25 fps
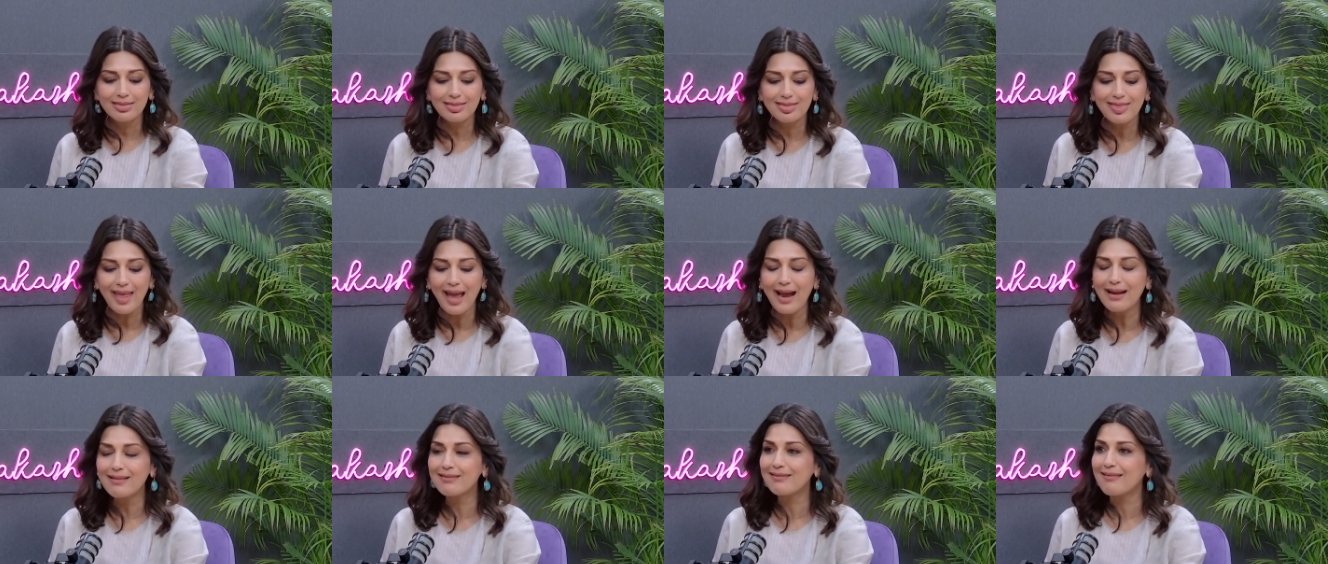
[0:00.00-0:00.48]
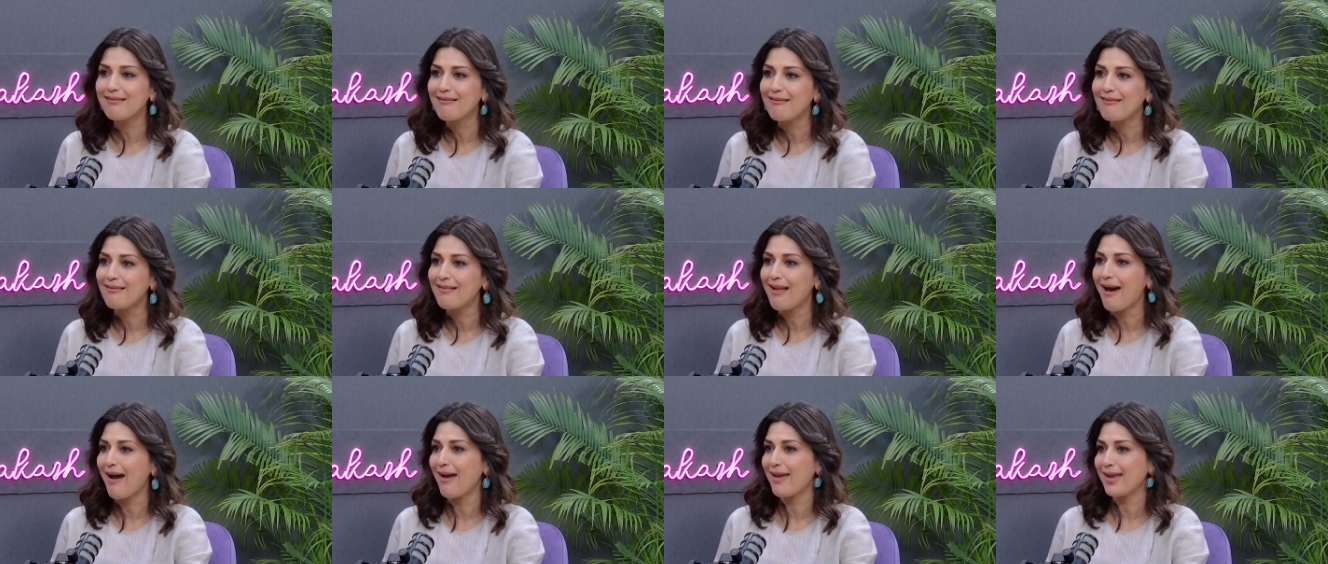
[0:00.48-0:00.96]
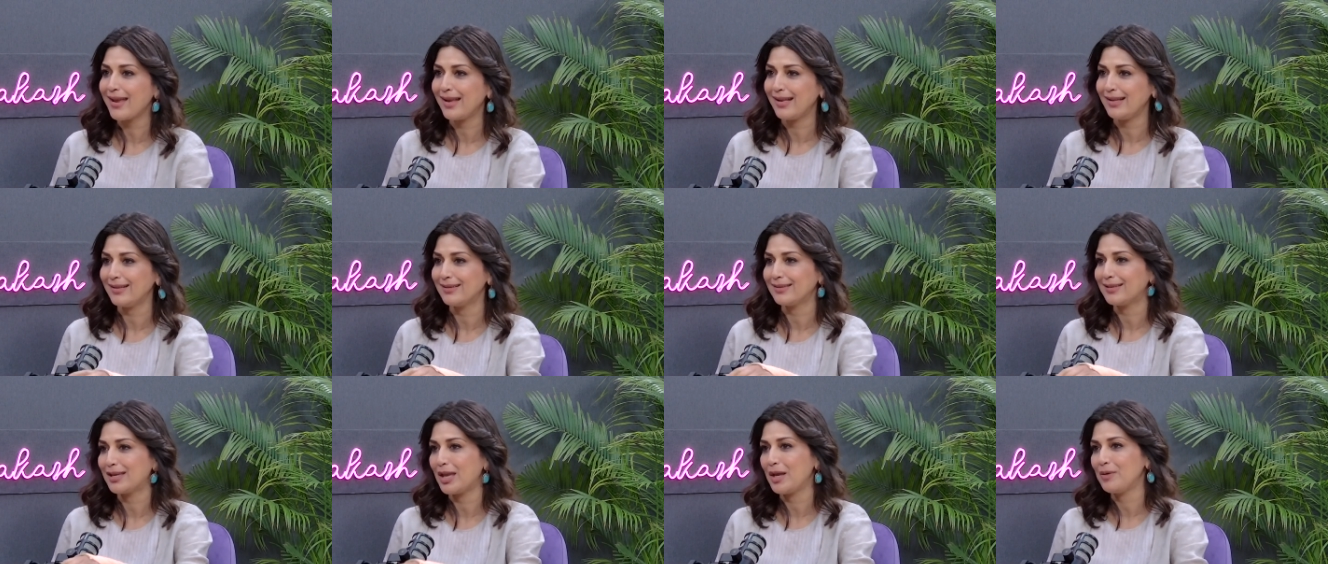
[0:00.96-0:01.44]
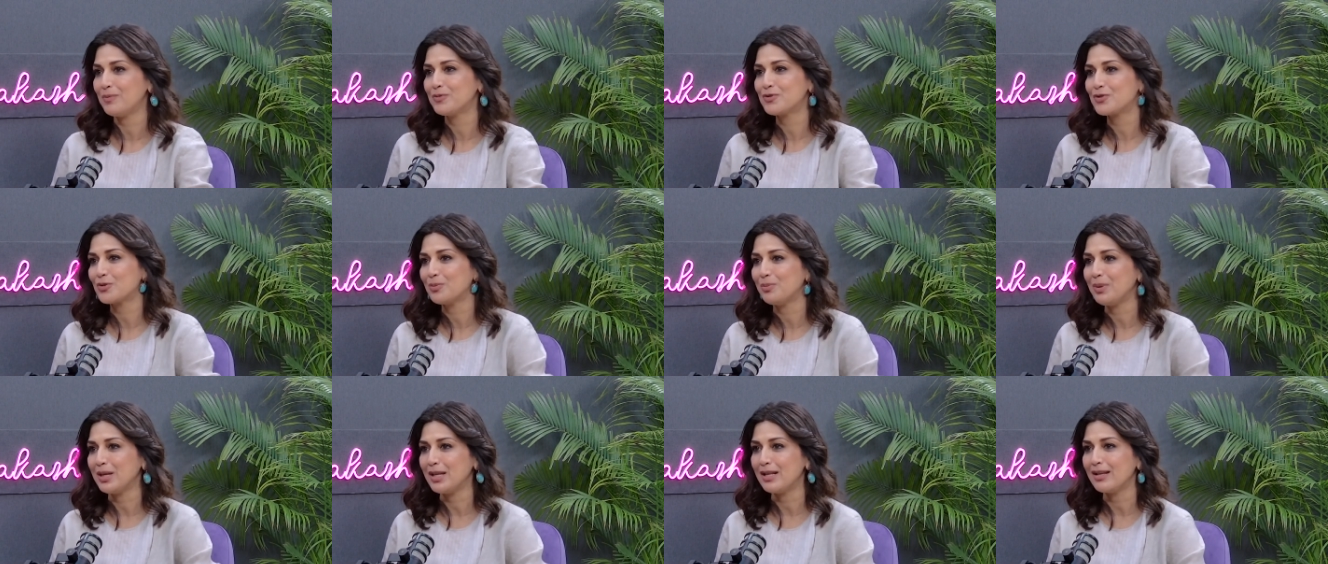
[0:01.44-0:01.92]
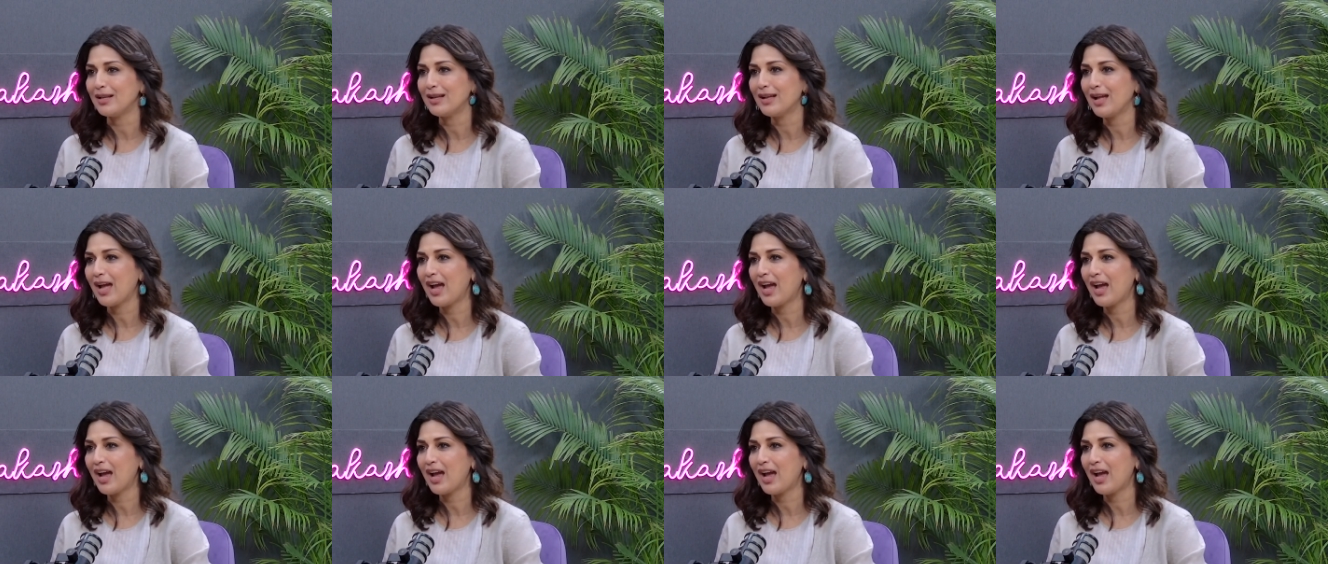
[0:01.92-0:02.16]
that line came to me.